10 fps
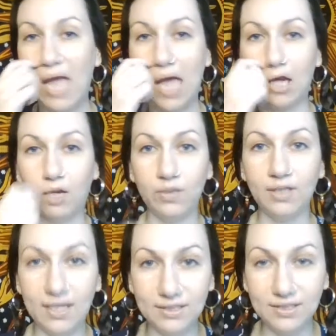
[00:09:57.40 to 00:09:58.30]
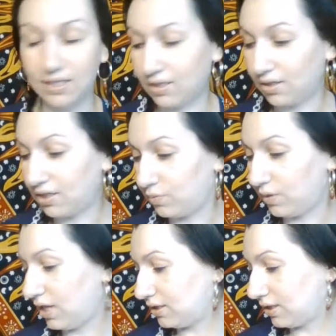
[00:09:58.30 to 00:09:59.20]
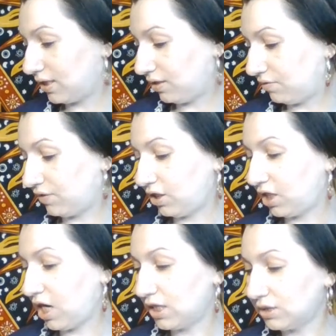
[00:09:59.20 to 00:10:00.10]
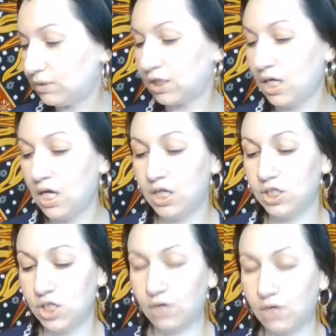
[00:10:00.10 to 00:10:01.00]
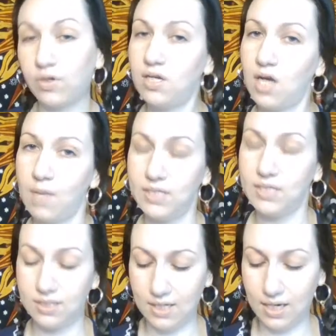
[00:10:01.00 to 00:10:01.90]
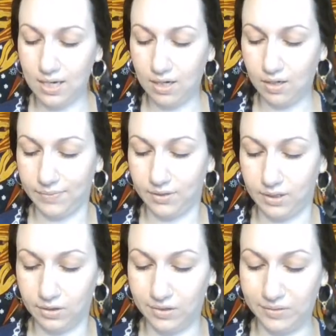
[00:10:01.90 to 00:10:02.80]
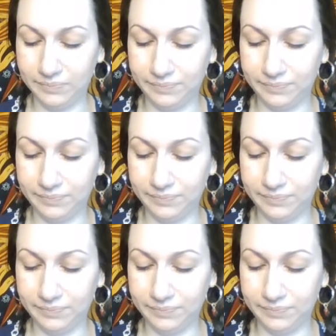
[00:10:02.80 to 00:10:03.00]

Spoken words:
Now, one last thing, because we like to get it very cosmic chakra namaste up in here.